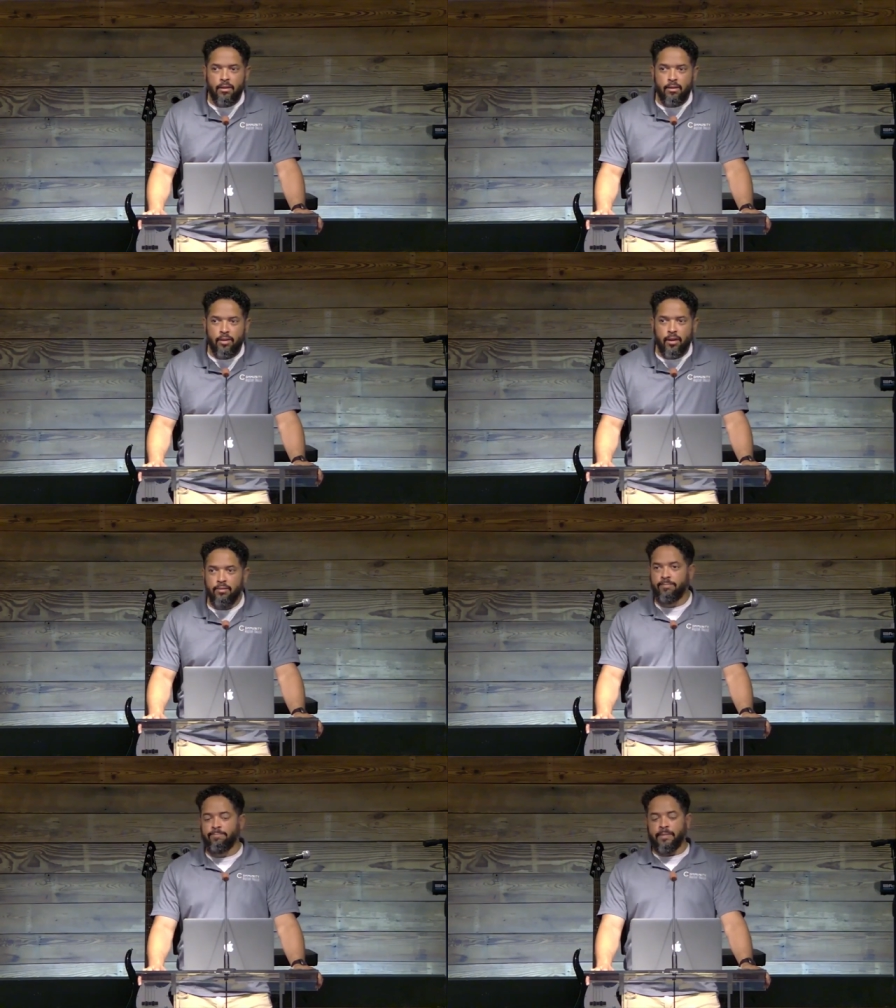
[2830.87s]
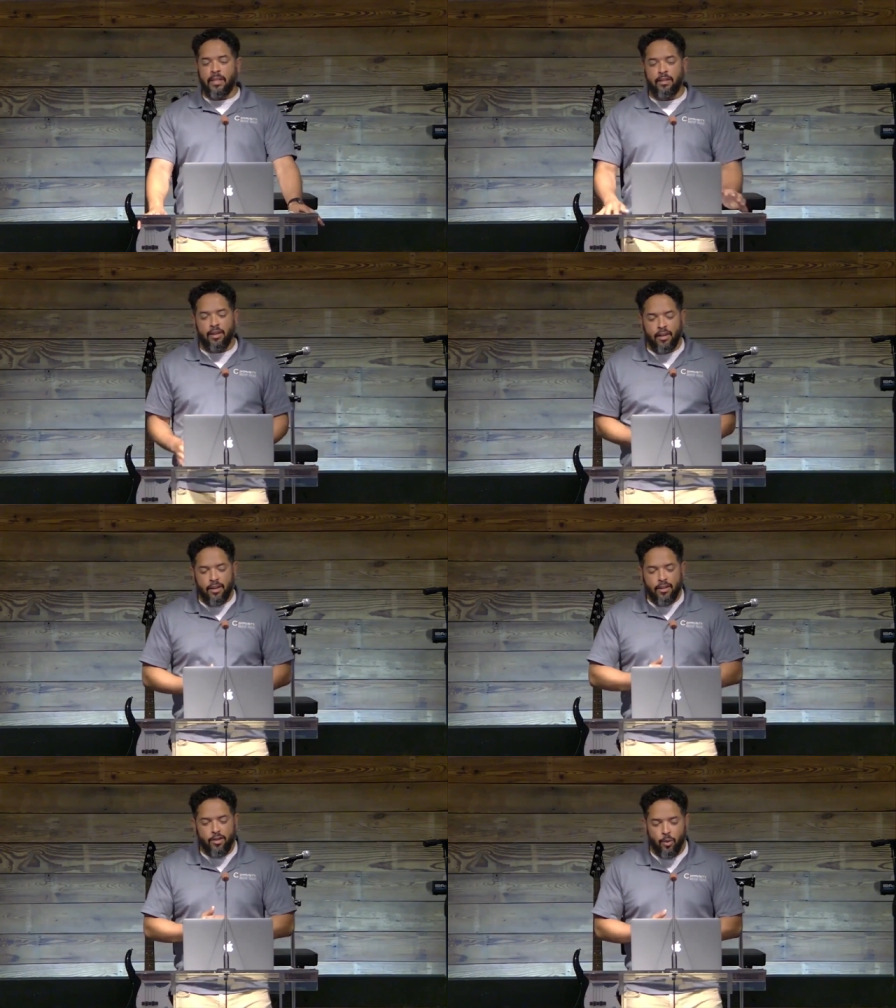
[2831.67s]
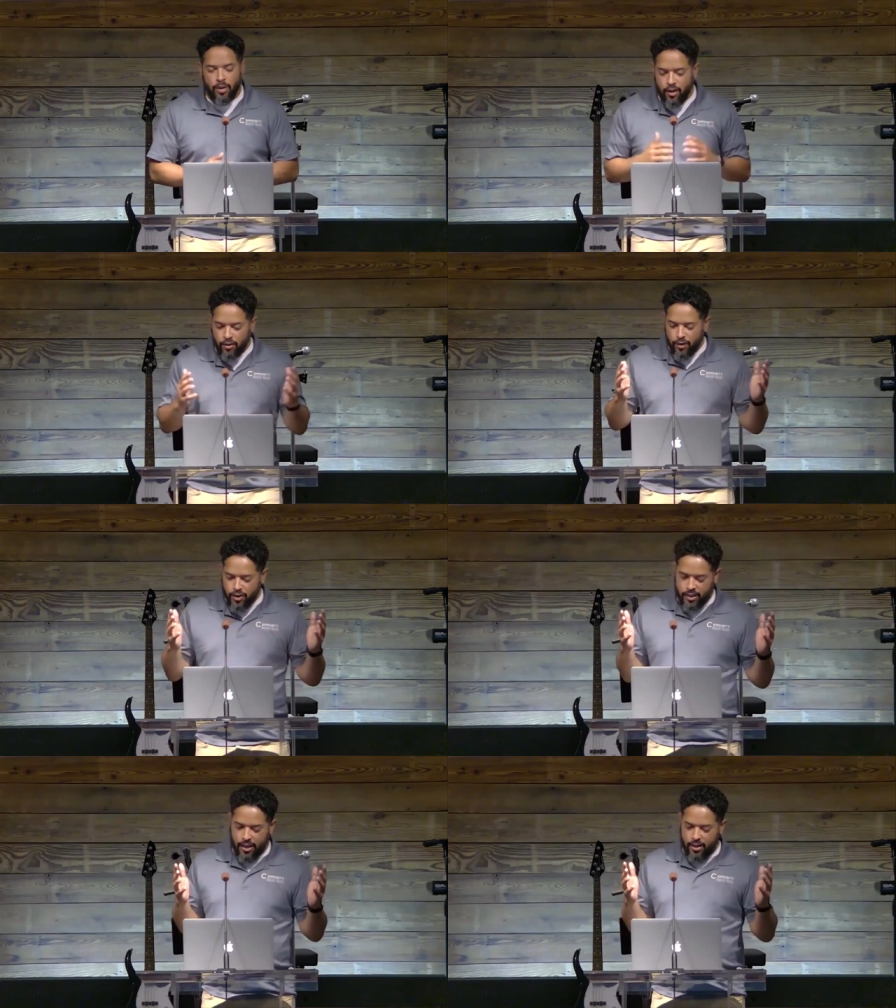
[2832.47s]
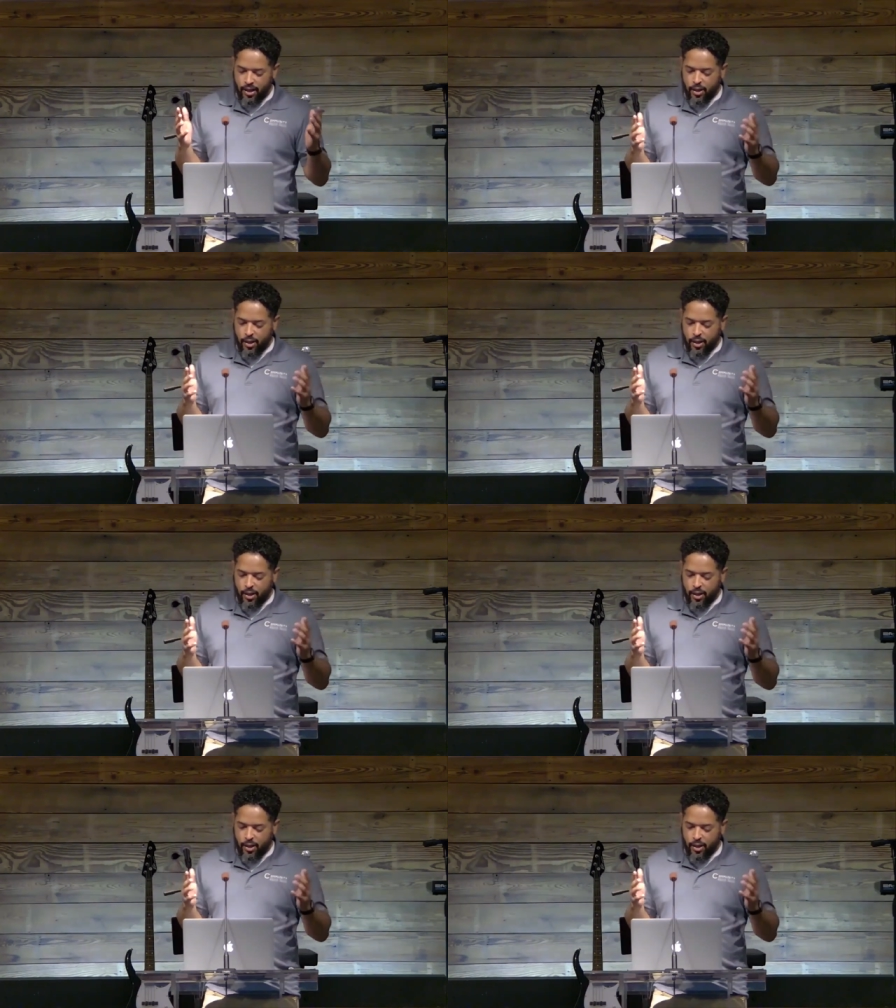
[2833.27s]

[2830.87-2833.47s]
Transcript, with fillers: Right. So, what did our verse say today?